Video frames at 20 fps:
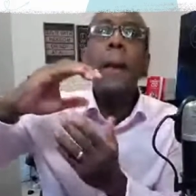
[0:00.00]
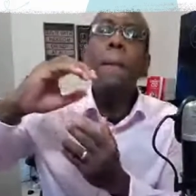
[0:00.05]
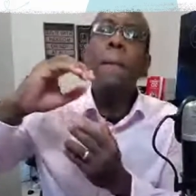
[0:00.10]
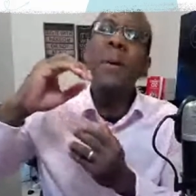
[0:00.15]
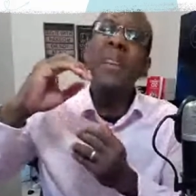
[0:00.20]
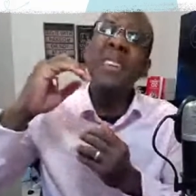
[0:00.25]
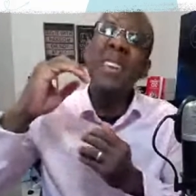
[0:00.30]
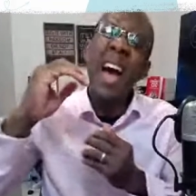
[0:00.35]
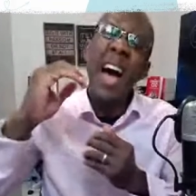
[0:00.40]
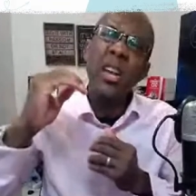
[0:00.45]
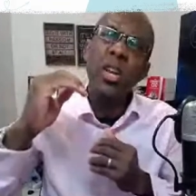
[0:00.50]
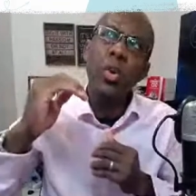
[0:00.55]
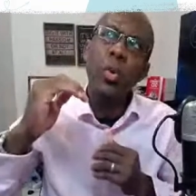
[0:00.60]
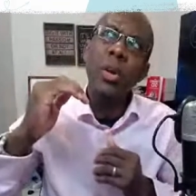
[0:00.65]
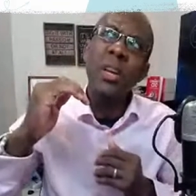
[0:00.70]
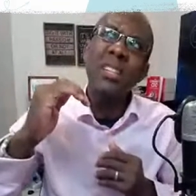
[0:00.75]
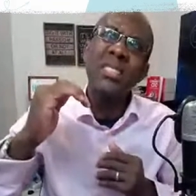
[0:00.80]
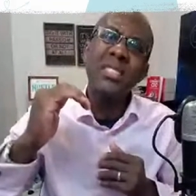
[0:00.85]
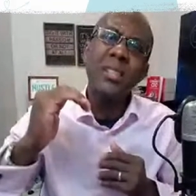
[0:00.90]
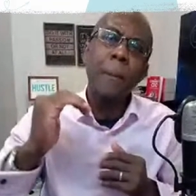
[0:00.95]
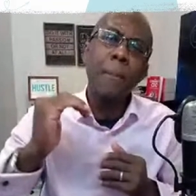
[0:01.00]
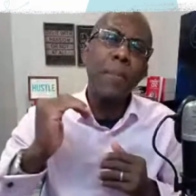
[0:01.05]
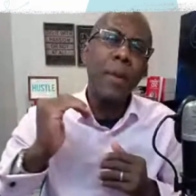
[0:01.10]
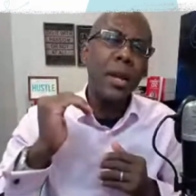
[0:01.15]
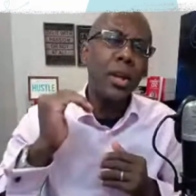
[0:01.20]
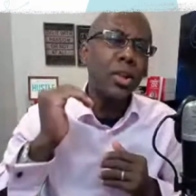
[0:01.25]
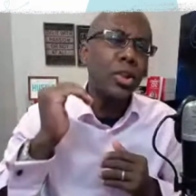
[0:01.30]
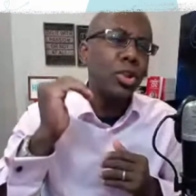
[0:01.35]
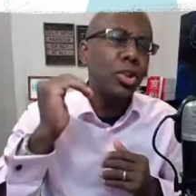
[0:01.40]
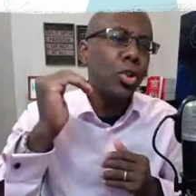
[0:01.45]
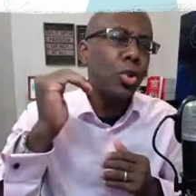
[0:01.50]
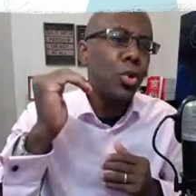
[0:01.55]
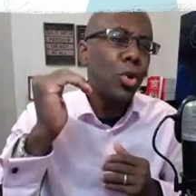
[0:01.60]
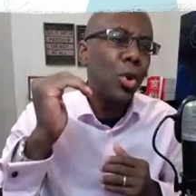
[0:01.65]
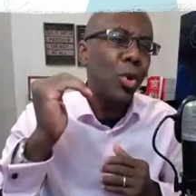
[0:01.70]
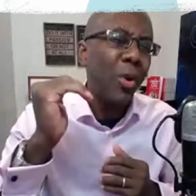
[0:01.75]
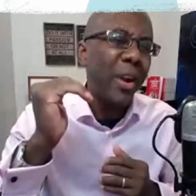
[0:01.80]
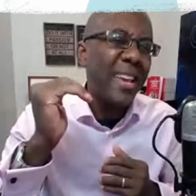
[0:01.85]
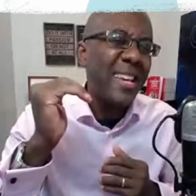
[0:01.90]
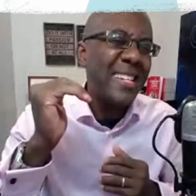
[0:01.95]
but not doing something too
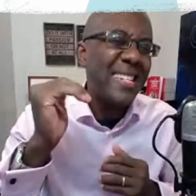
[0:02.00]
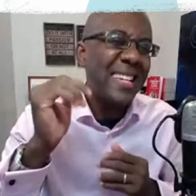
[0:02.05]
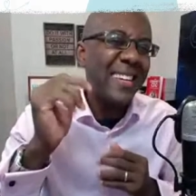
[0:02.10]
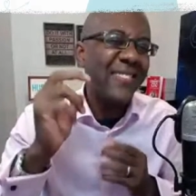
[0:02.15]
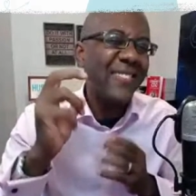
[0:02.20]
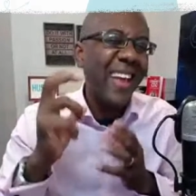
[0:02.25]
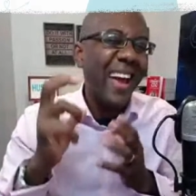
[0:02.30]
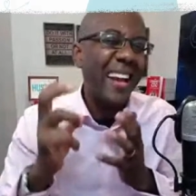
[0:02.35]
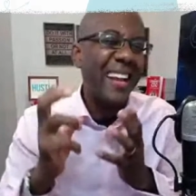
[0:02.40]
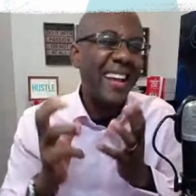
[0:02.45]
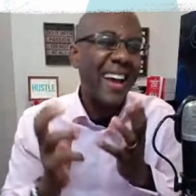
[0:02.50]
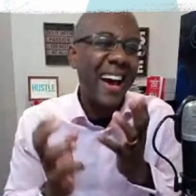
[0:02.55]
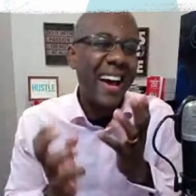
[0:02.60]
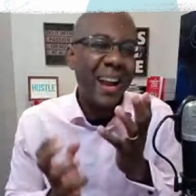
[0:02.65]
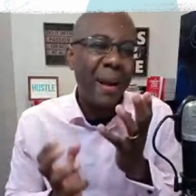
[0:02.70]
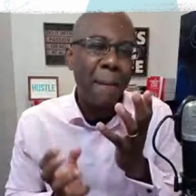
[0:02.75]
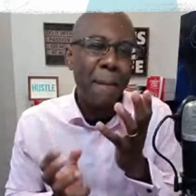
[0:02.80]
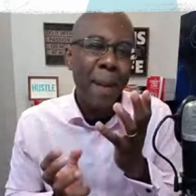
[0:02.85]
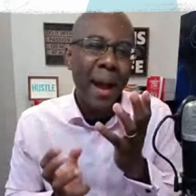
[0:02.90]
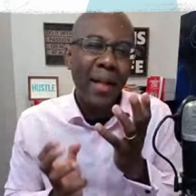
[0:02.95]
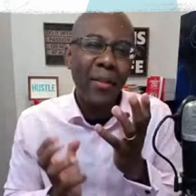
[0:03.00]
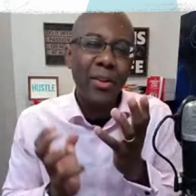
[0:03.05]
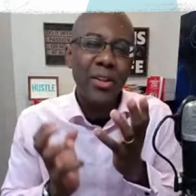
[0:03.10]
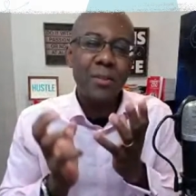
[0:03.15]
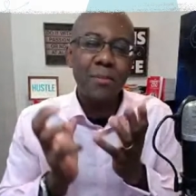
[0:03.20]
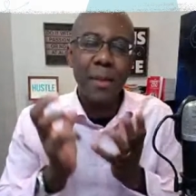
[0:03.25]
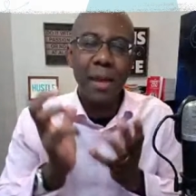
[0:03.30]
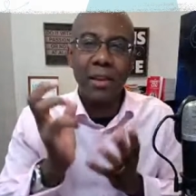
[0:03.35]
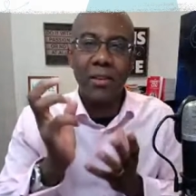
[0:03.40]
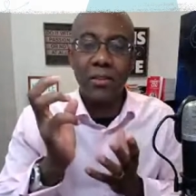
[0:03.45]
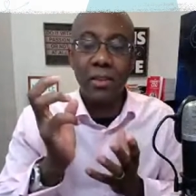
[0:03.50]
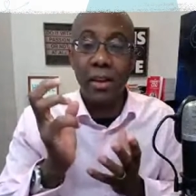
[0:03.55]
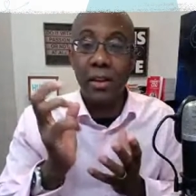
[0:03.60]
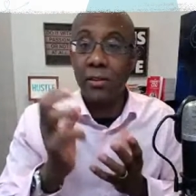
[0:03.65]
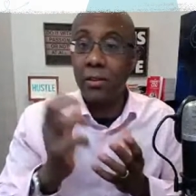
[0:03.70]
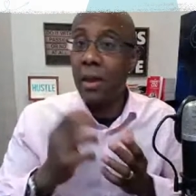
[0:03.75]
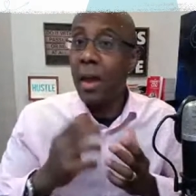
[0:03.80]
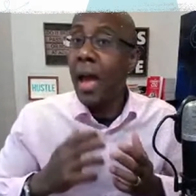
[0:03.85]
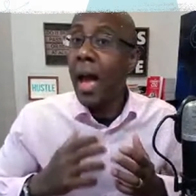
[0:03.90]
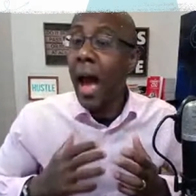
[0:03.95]
crazy, if that kind of balance makes
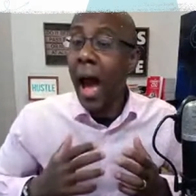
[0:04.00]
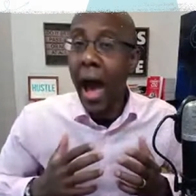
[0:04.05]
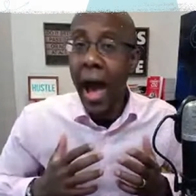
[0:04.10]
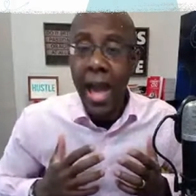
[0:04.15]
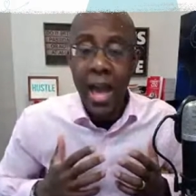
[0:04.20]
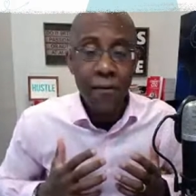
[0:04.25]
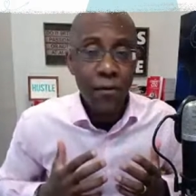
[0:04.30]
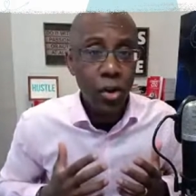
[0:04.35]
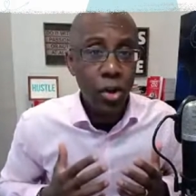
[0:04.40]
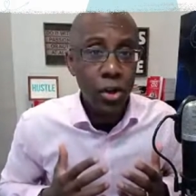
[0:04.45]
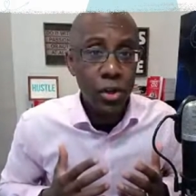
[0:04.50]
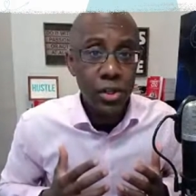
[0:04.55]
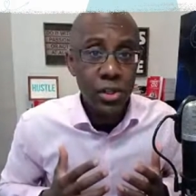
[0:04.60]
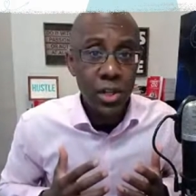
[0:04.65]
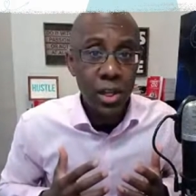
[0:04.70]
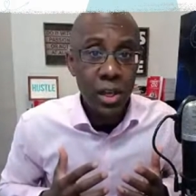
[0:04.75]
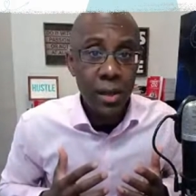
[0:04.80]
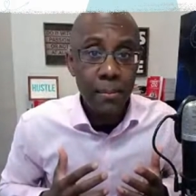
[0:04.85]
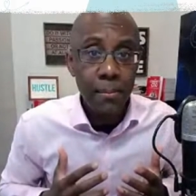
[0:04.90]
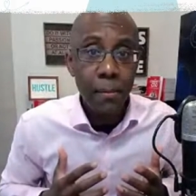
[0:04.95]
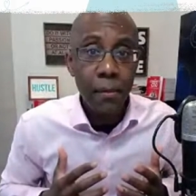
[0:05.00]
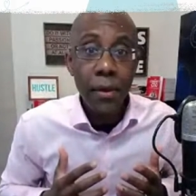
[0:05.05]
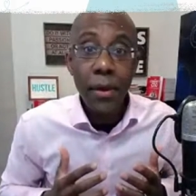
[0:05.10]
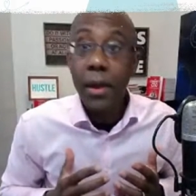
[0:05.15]
sense. I have a good team.